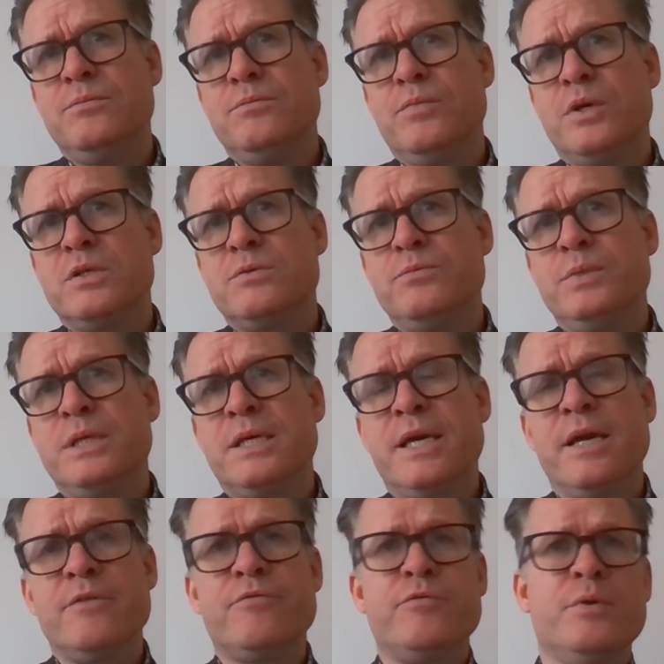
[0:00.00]
what we
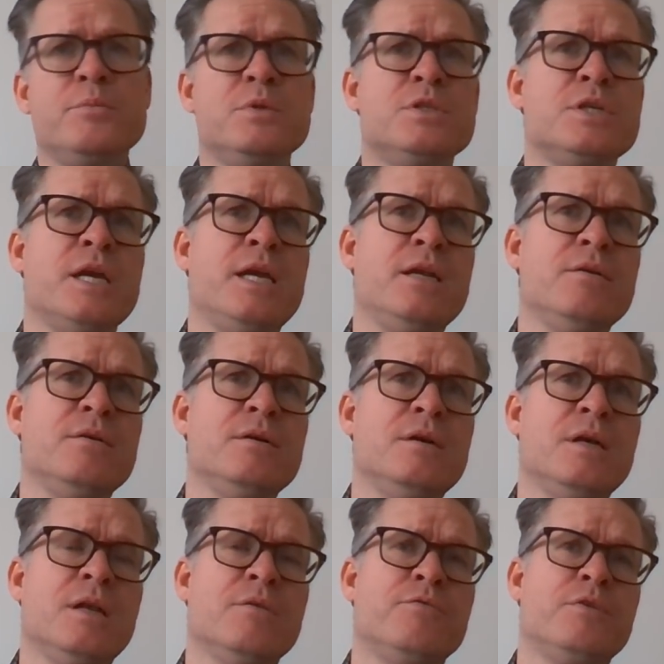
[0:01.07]
get from the
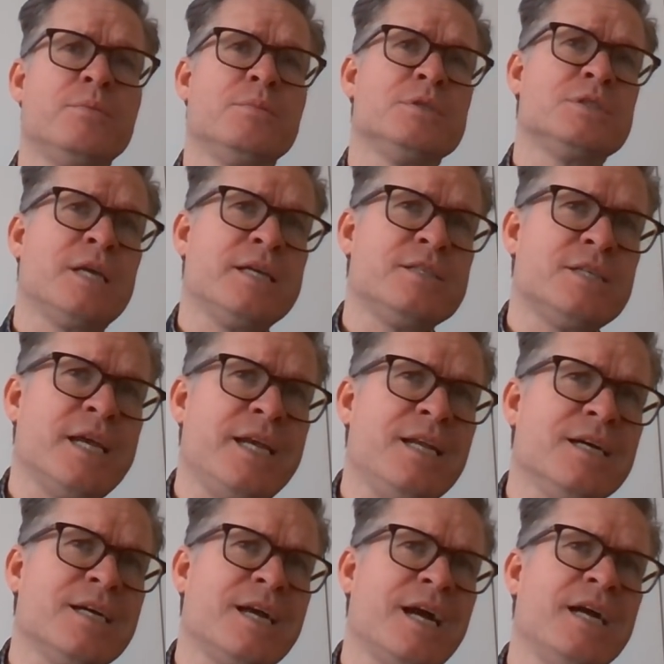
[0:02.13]

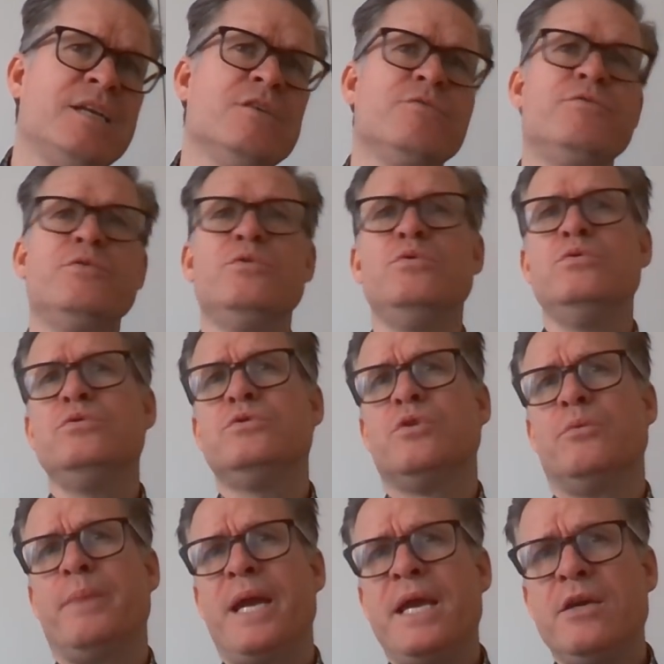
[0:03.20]
Taylor kind of rules,
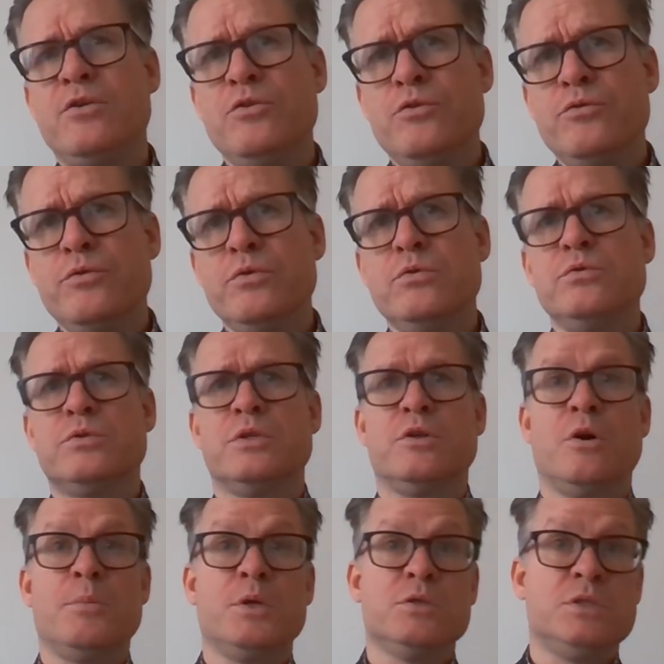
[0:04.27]
or Manque rules, or
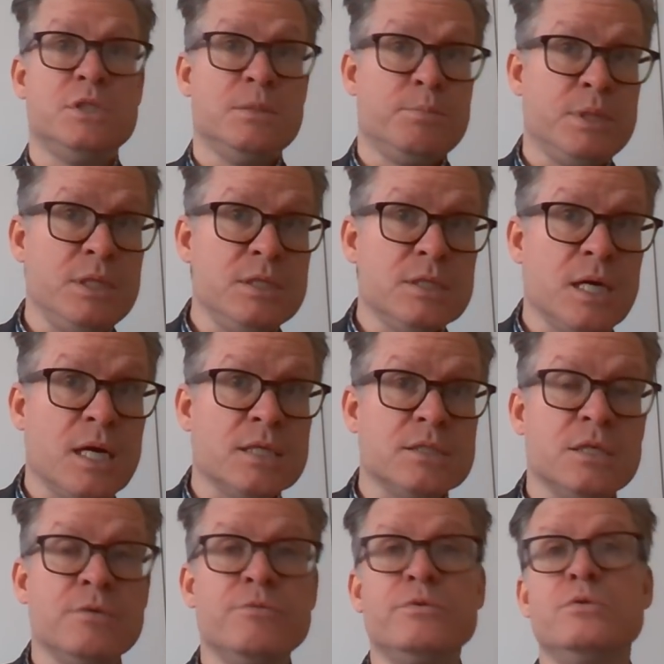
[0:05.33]
nominal GDP
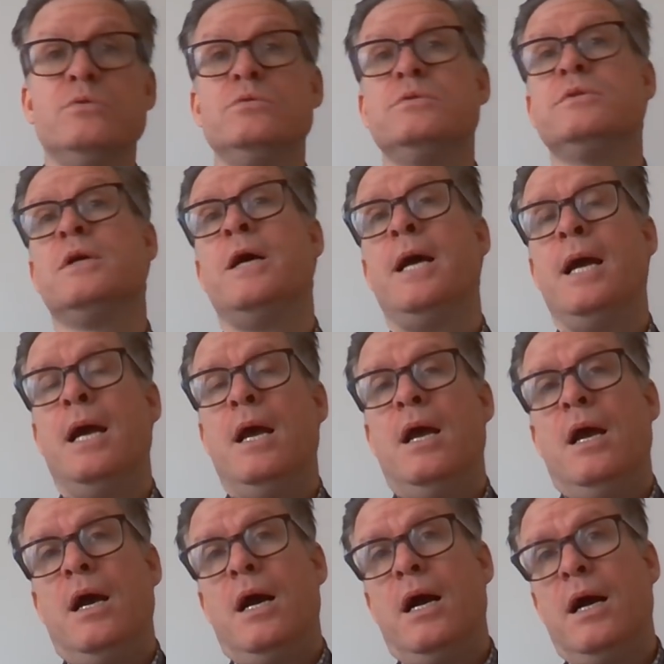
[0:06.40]
targeting rules.
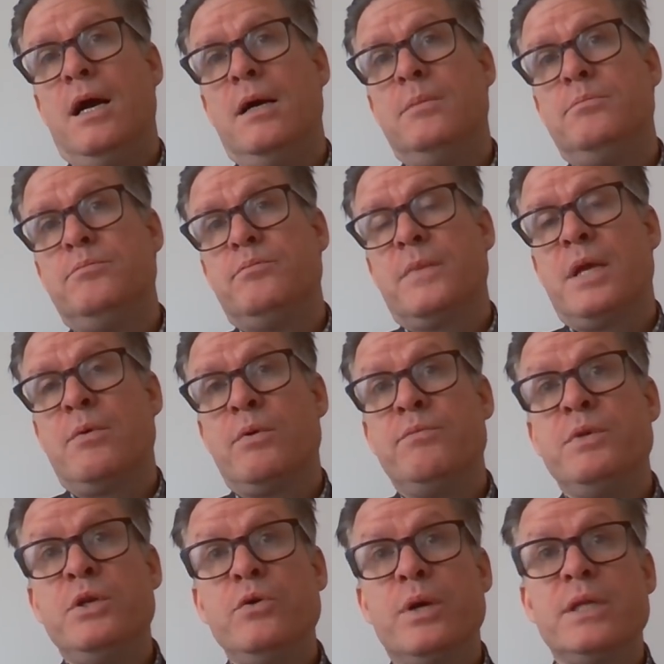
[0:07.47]
And when
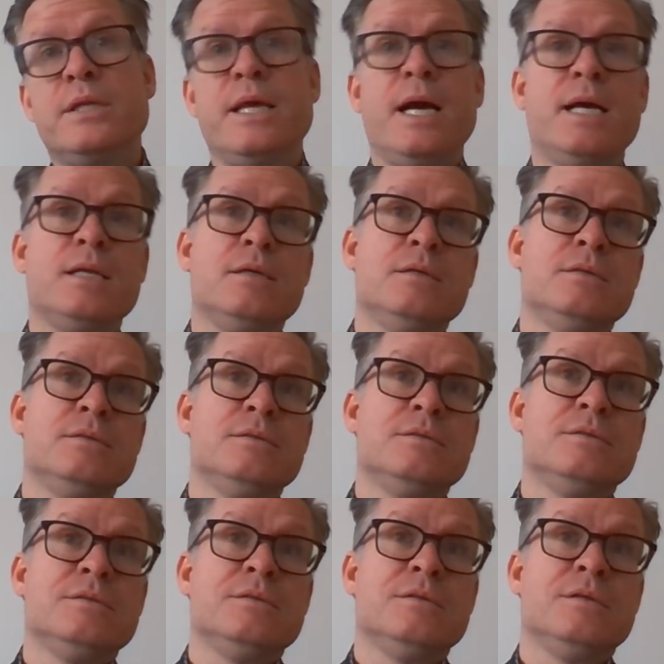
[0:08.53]
we look at that,
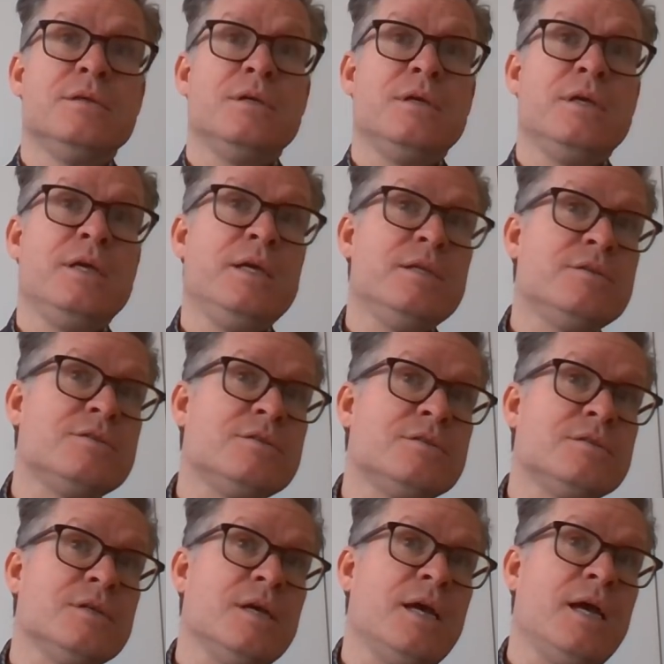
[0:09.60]

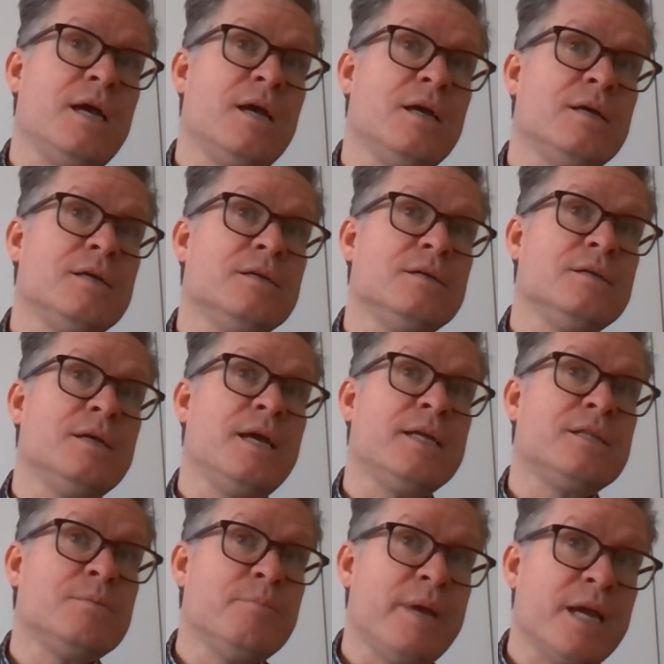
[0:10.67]
it's
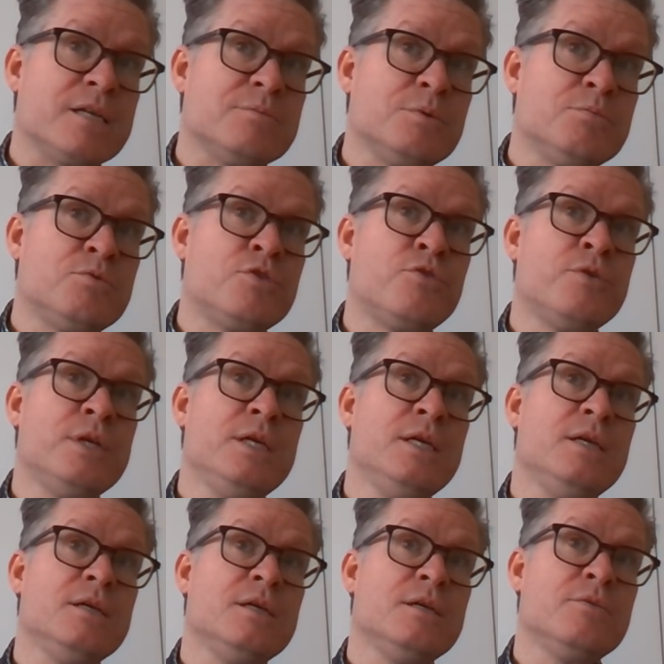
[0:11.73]
at the maximum 3
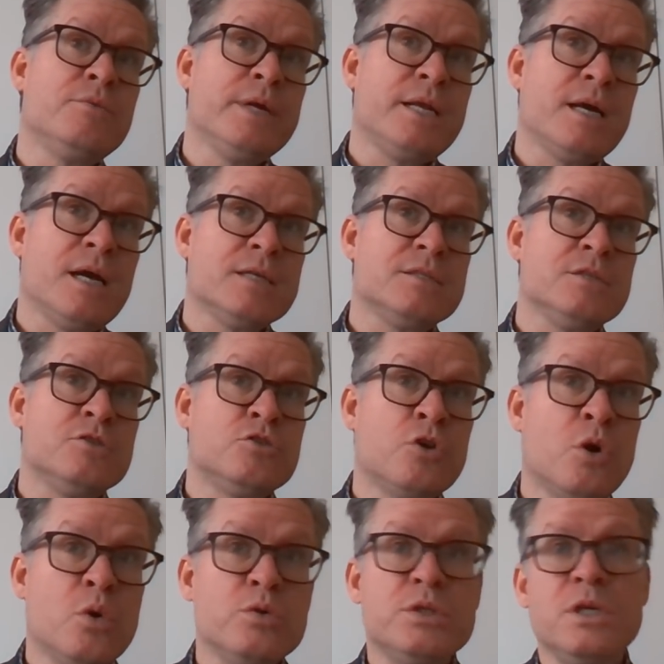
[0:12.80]
rate hikes in
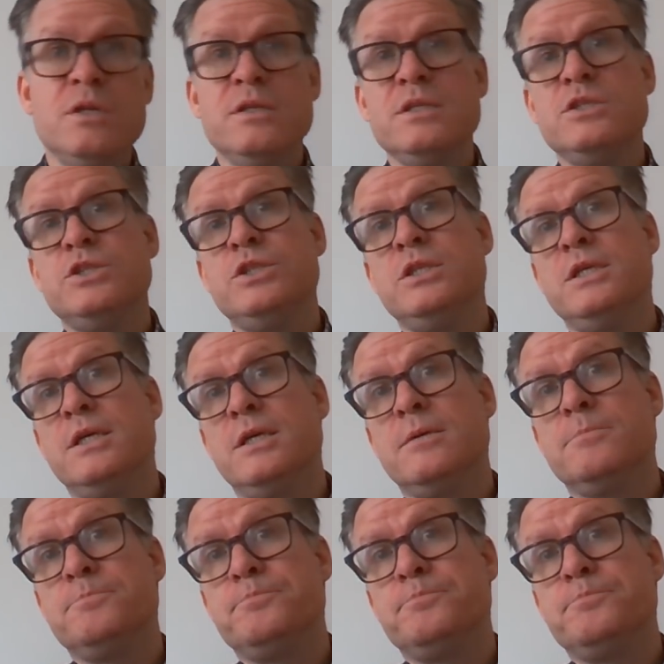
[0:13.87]
total this year.